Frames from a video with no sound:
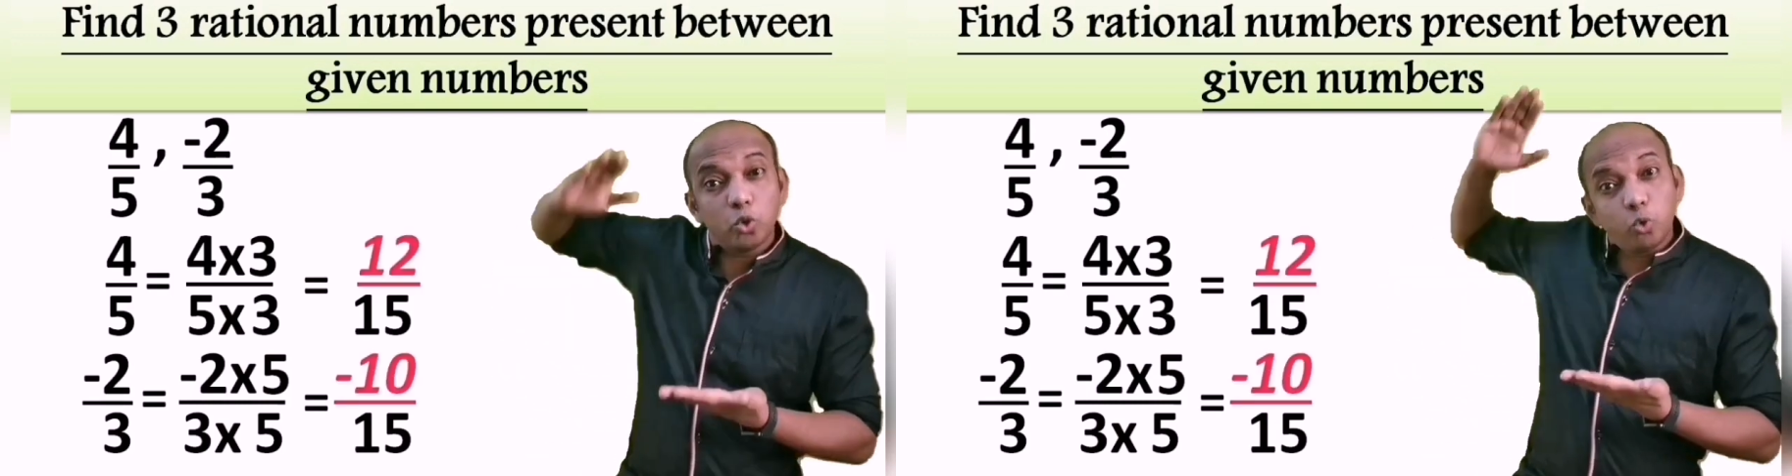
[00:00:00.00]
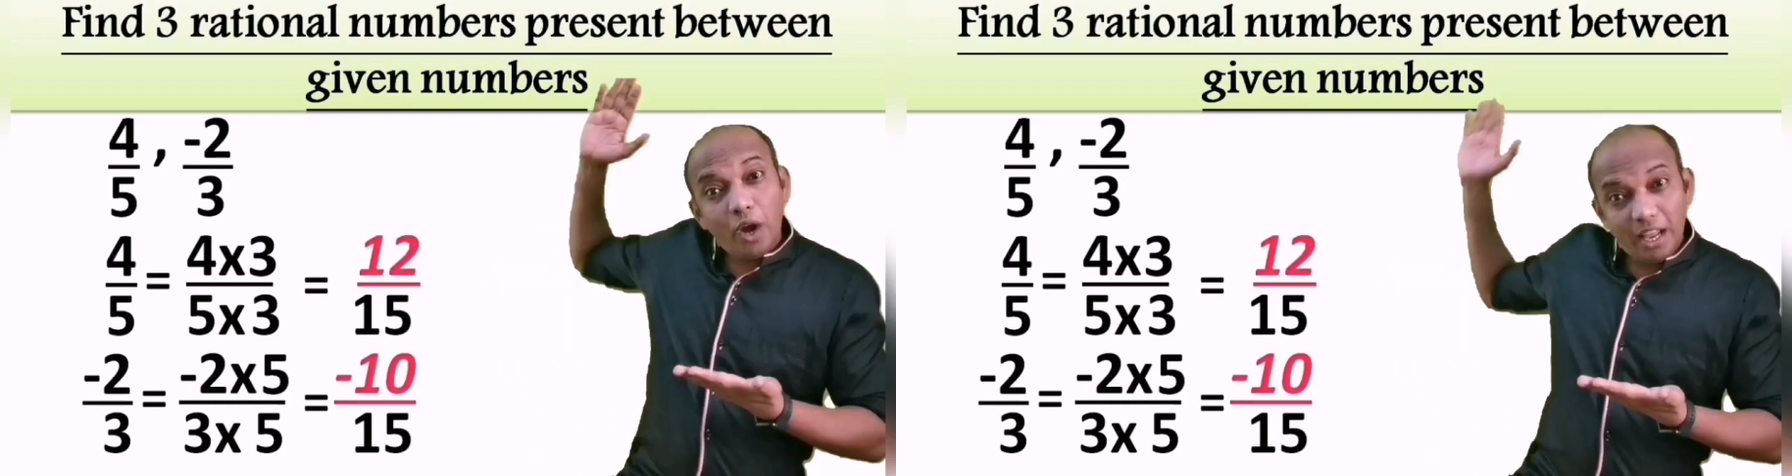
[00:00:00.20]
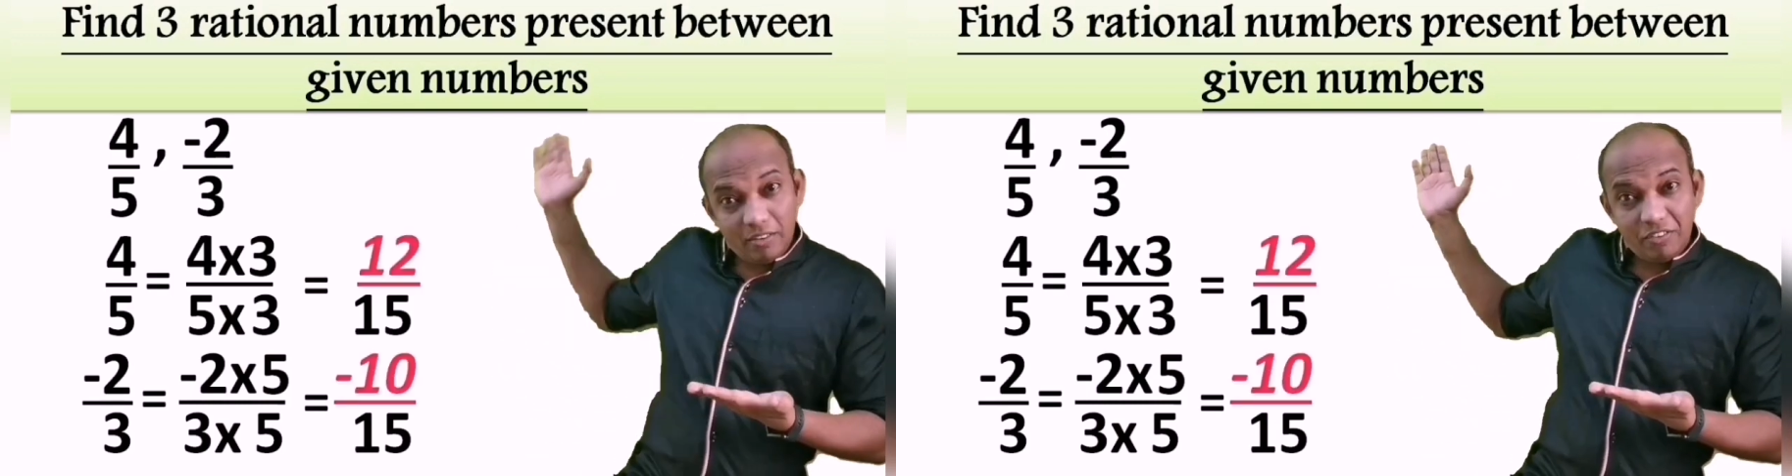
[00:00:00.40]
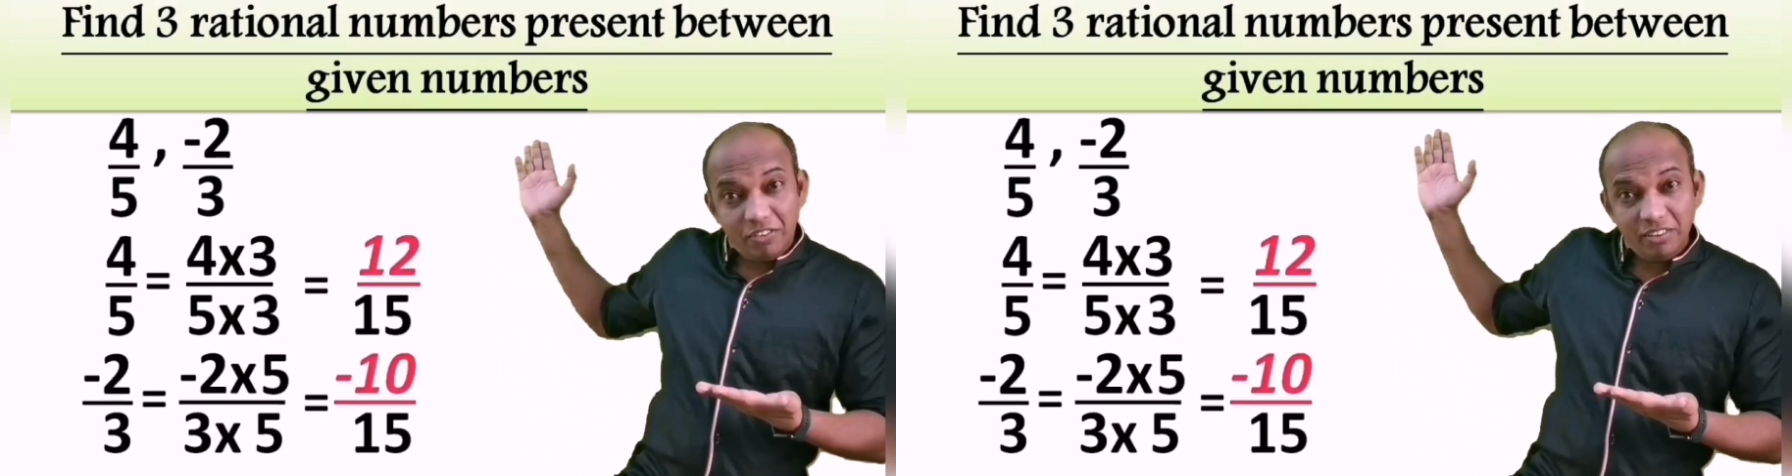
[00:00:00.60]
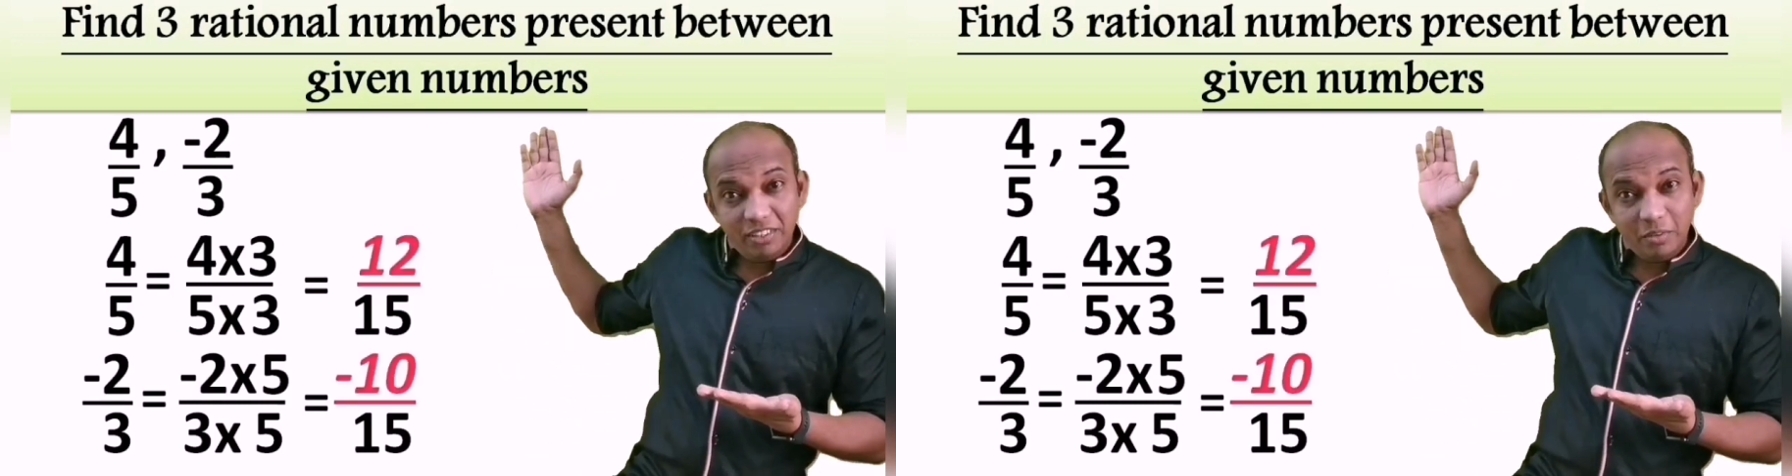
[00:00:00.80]
to
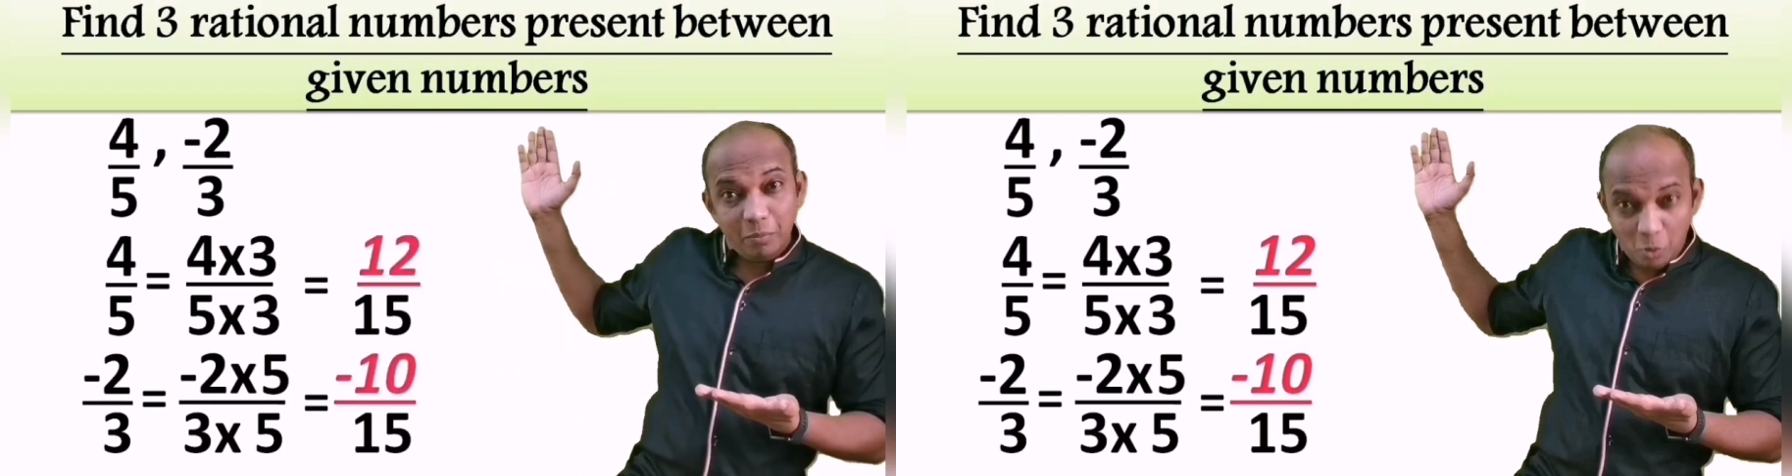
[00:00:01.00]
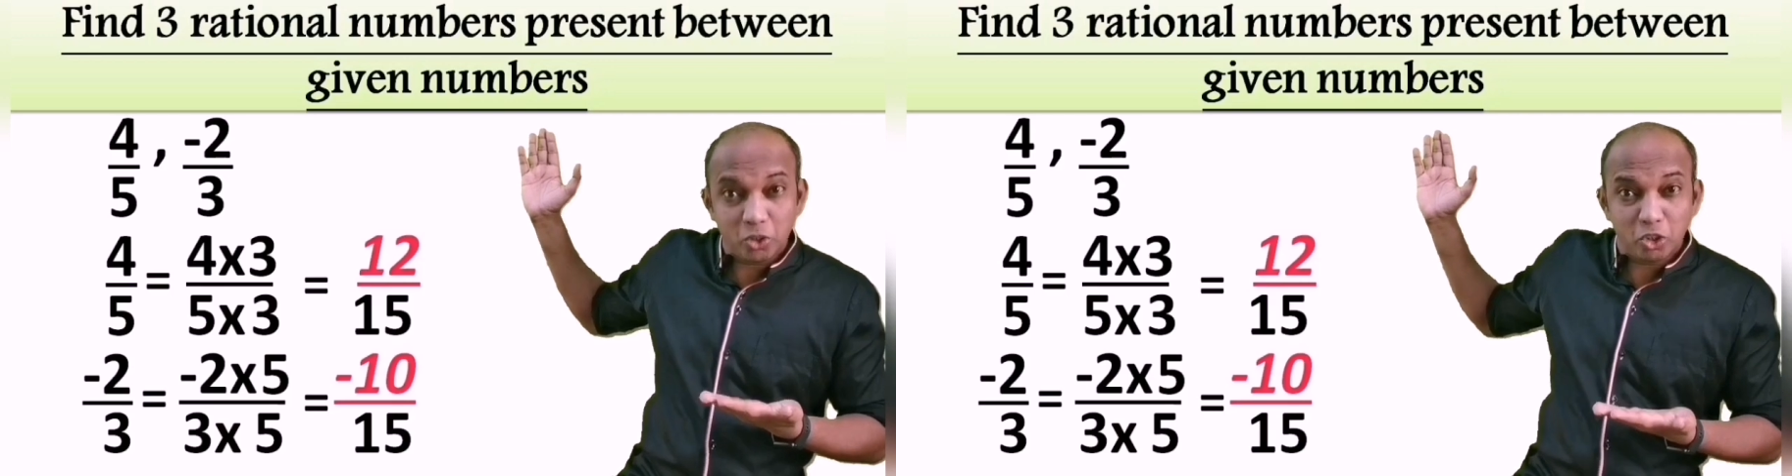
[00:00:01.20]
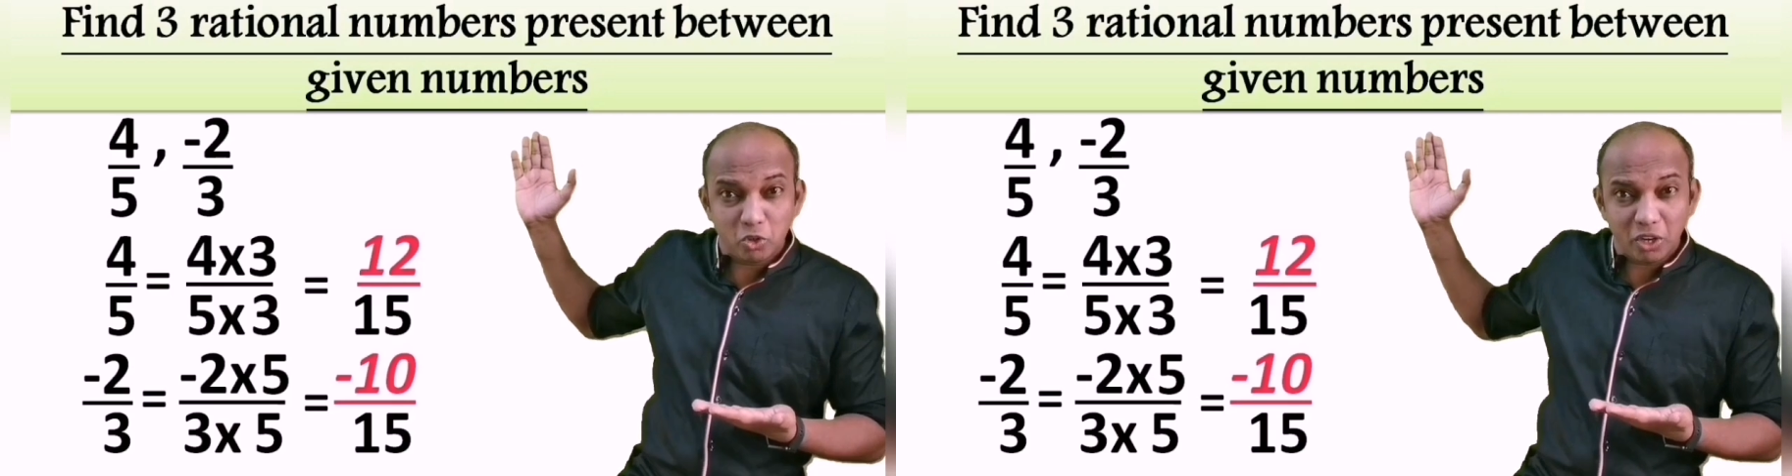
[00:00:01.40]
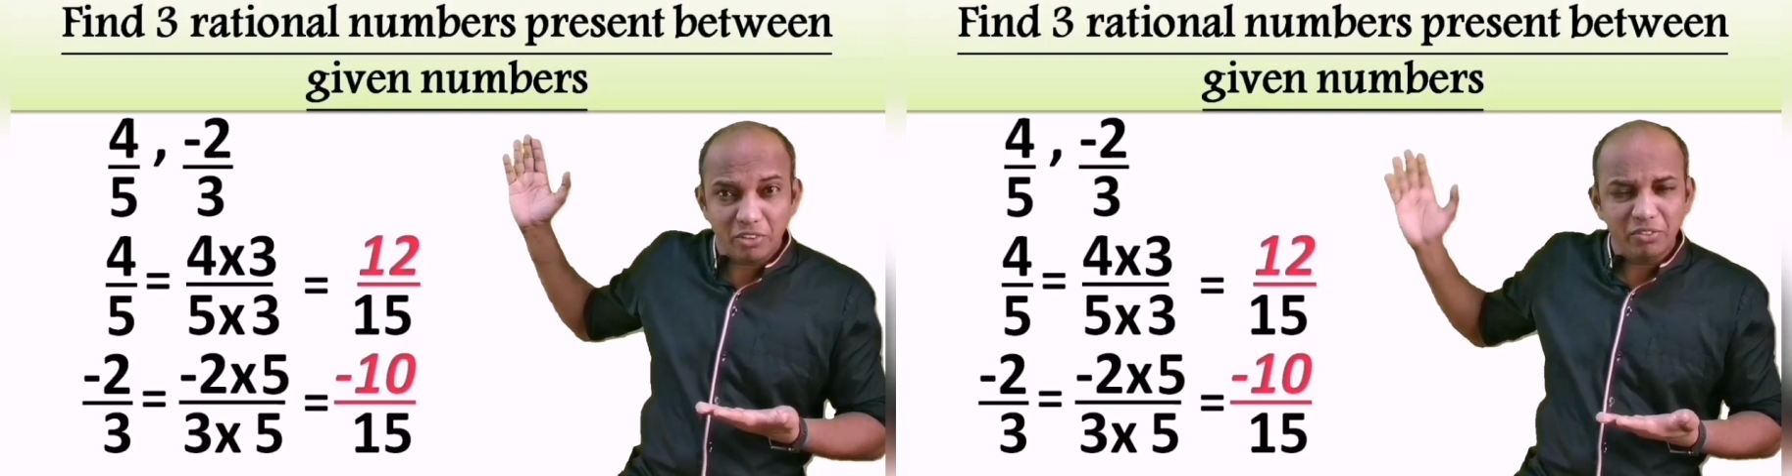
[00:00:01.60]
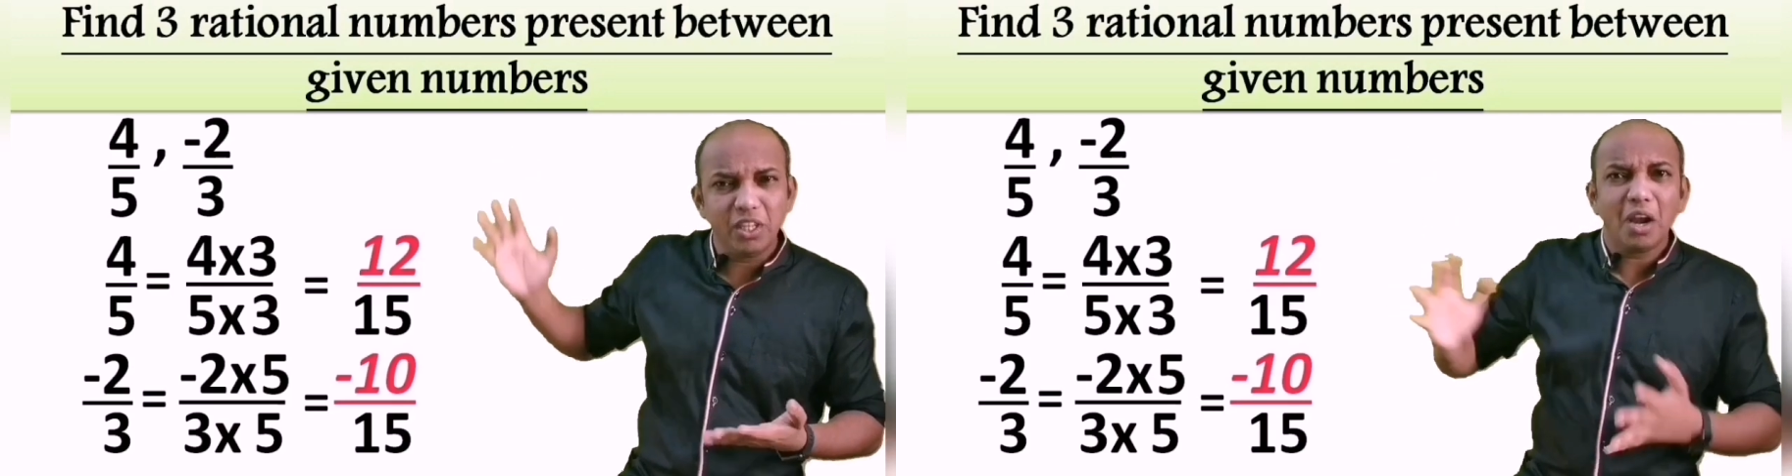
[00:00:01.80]
12, positive